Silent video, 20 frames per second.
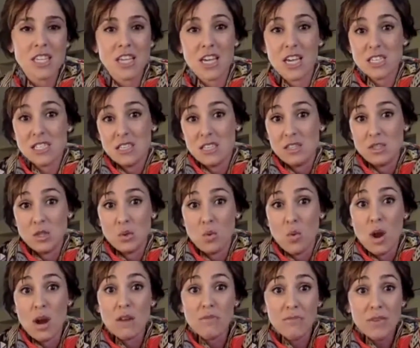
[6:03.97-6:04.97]
Like, do you
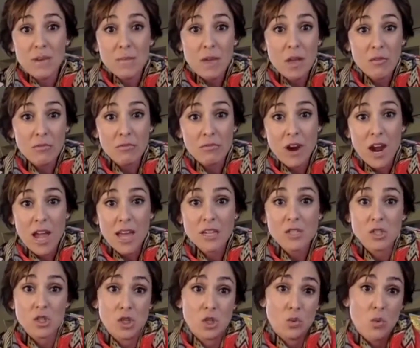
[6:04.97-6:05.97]
want a female
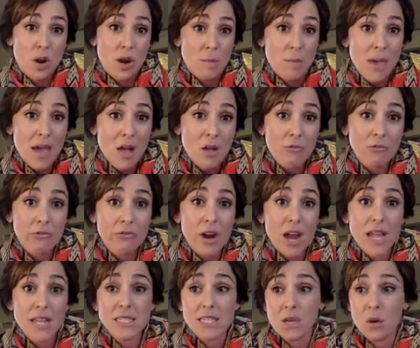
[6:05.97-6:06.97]
friend or do you want a male
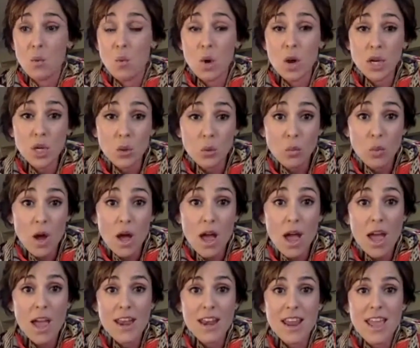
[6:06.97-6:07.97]
friend? Like, what do you
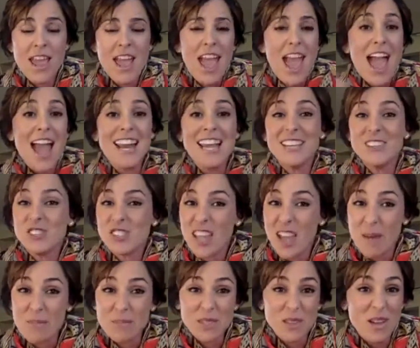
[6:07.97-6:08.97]
want? And he just
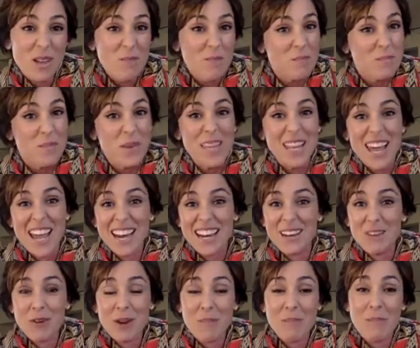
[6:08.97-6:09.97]
kept
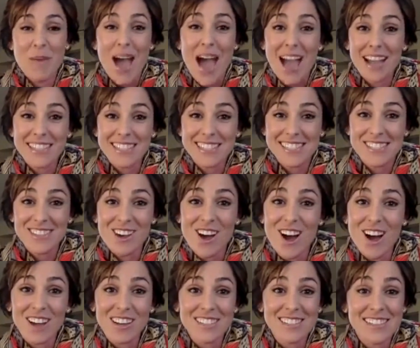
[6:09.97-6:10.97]
beelining right back to
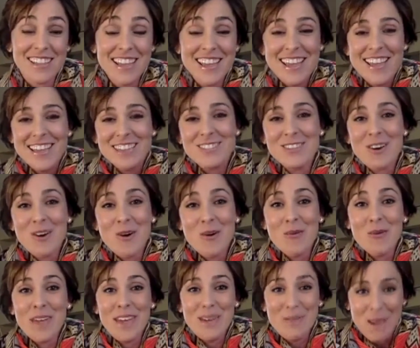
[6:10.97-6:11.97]
Socks.
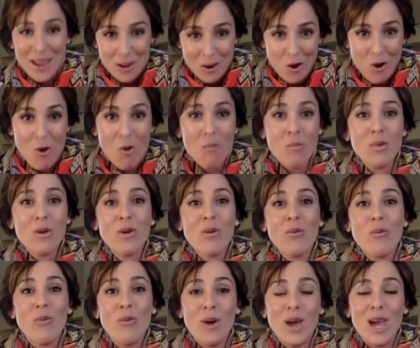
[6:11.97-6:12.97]
So we went home
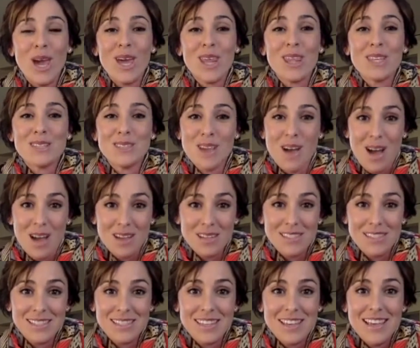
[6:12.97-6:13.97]
with
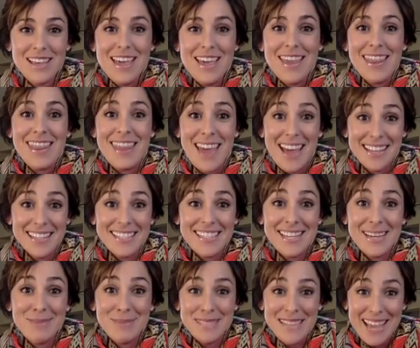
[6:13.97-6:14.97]
Socks that
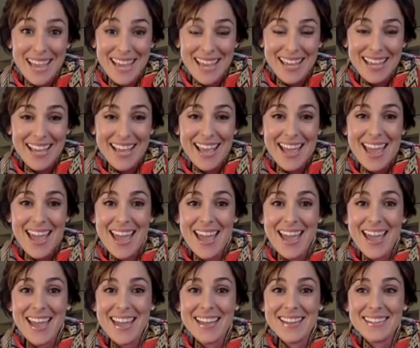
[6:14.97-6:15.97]
same day,
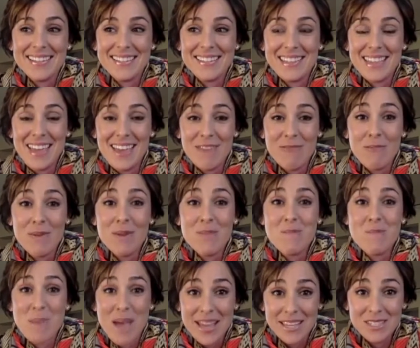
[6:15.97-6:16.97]
and they've been
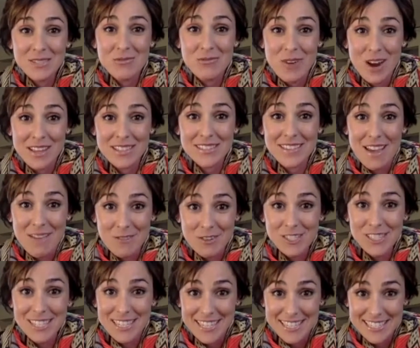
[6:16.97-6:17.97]
best friends ever
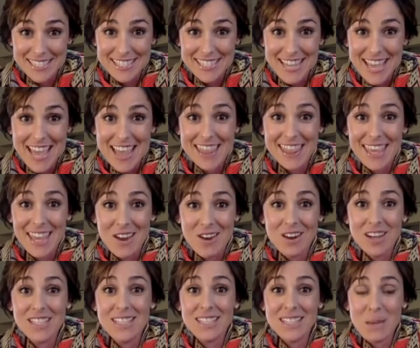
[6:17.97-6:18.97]
since, and they are
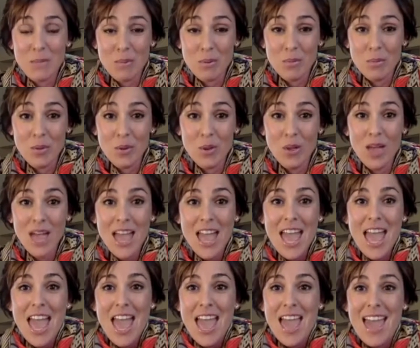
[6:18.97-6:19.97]
inseparable.
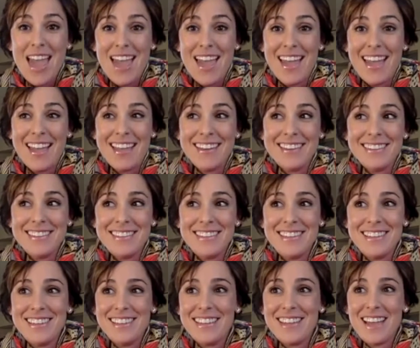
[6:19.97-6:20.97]
And
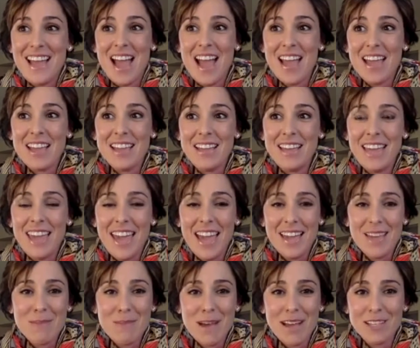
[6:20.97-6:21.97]
I can't
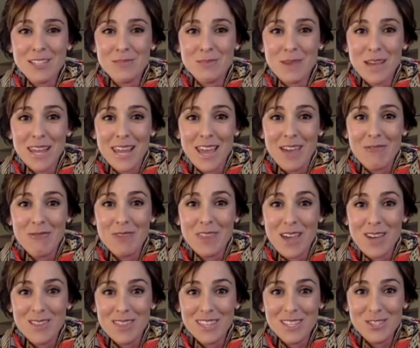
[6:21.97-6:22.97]
imagine my life
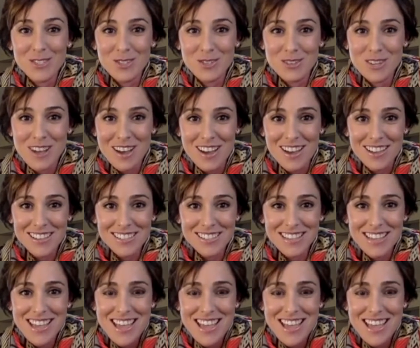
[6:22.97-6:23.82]
without these two dogs.